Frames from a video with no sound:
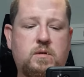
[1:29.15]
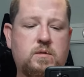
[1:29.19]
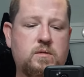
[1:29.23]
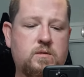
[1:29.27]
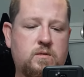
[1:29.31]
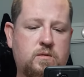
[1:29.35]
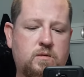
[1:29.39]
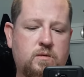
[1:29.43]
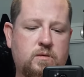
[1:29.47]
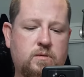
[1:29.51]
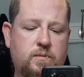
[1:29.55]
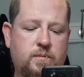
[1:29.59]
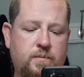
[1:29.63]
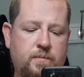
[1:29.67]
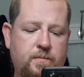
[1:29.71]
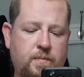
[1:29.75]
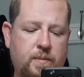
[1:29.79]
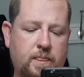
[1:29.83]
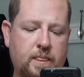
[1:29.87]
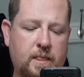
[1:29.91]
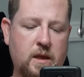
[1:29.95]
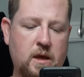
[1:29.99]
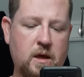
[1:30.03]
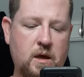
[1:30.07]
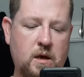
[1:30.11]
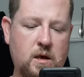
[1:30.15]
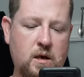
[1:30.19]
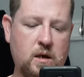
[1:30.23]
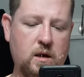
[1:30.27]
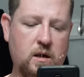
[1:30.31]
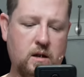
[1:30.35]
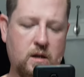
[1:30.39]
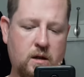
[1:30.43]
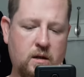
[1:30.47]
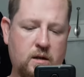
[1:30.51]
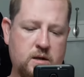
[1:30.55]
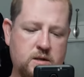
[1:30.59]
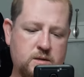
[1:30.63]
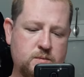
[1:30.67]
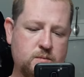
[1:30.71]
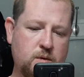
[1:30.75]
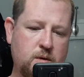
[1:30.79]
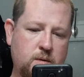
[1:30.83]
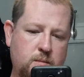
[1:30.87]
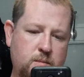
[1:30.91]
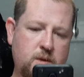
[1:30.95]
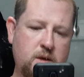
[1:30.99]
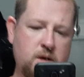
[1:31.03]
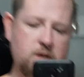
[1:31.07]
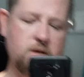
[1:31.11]
So yeah, that's my
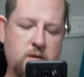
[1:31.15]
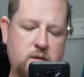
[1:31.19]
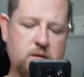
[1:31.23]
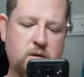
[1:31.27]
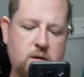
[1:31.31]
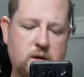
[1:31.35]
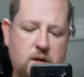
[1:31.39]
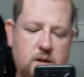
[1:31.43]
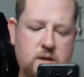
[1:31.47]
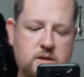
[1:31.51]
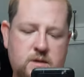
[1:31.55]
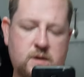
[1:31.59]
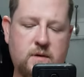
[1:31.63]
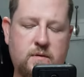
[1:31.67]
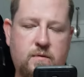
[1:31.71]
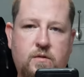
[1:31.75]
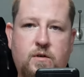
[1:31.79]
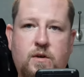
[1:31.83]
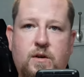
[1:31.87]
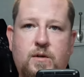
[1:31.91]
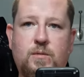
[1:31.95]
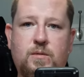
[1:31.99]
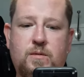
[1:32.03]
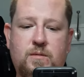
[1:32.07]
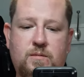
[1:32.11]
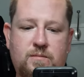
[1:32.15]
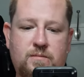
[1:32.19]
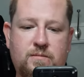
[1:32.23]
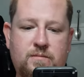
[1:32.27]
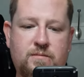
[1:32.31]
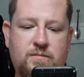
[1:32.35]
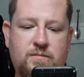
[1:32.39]
update. You guys have a great one.